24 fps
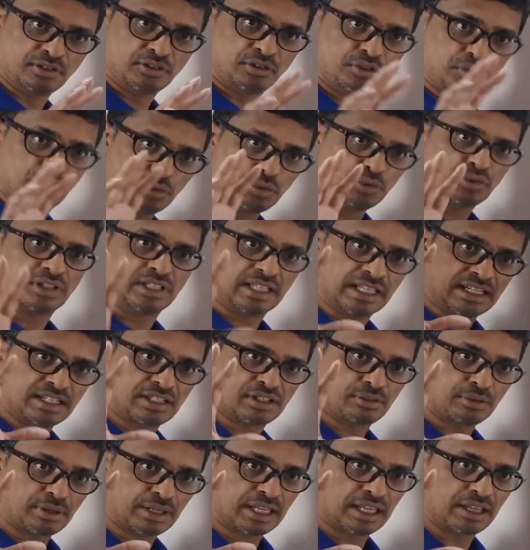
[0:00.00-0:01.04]
Two sets
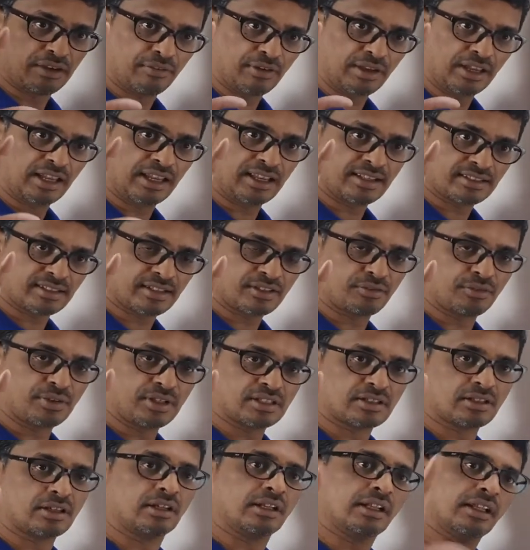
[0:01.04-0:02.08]
you are giving a set. We
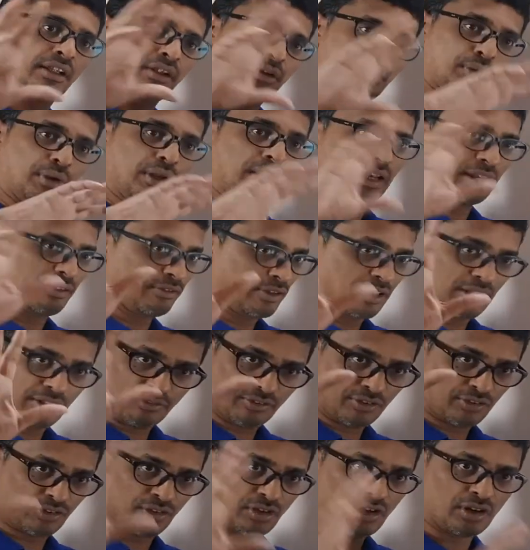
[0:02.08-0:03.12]
saw the union, everything
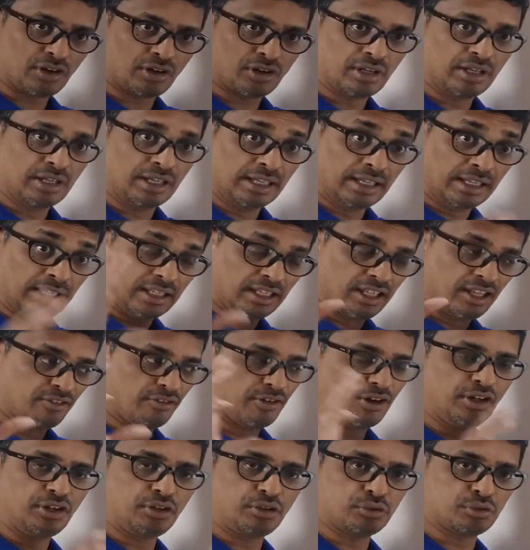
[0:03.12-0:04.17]
we saw.
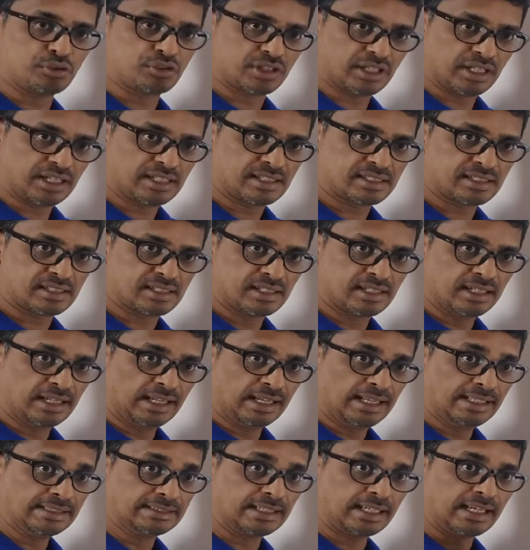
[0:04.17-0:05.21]
Given two sets,
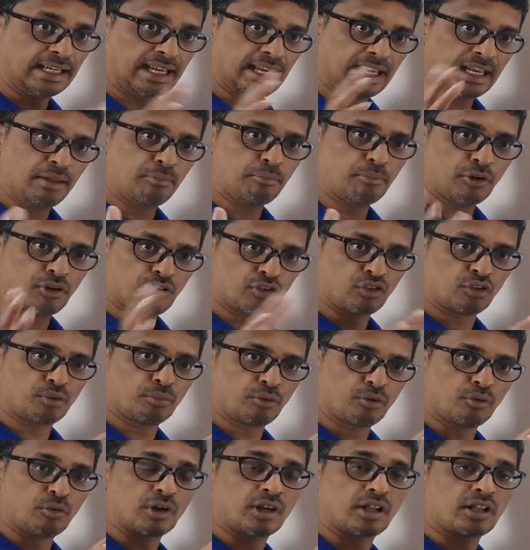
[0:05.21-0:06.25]
is there any
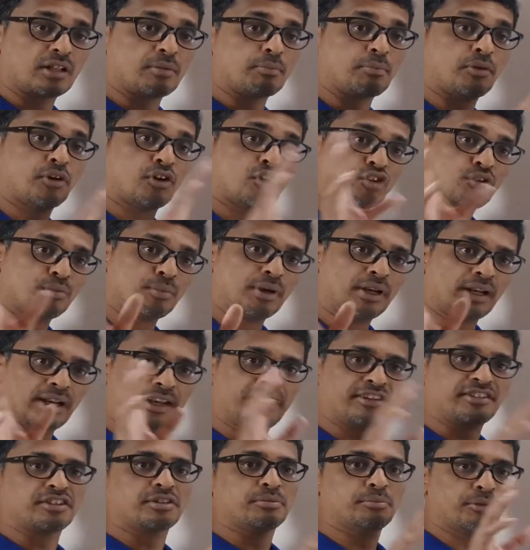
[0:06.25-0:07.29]
possible? What are the possible
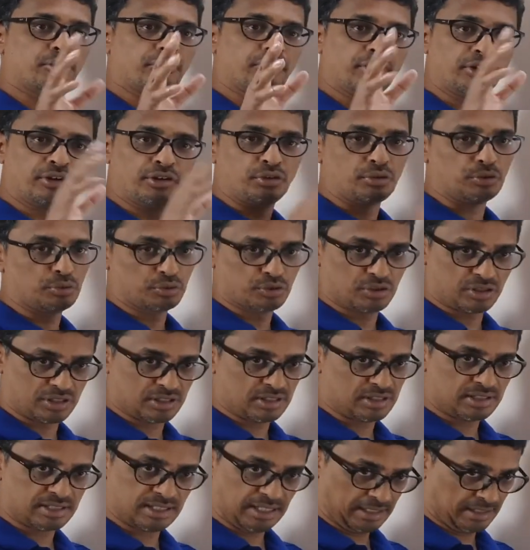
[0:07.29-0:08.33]
relation between two
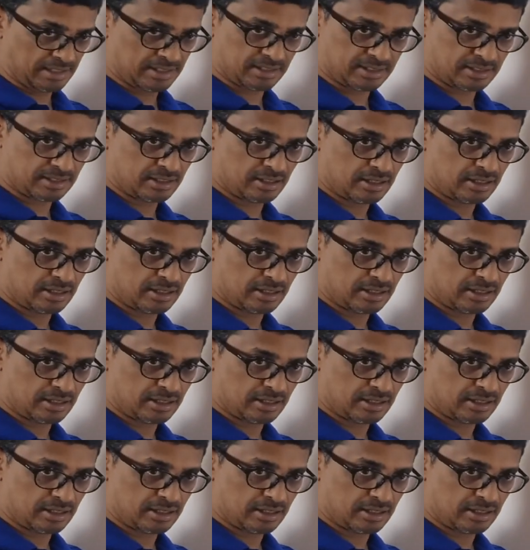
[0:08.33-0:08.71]
sets?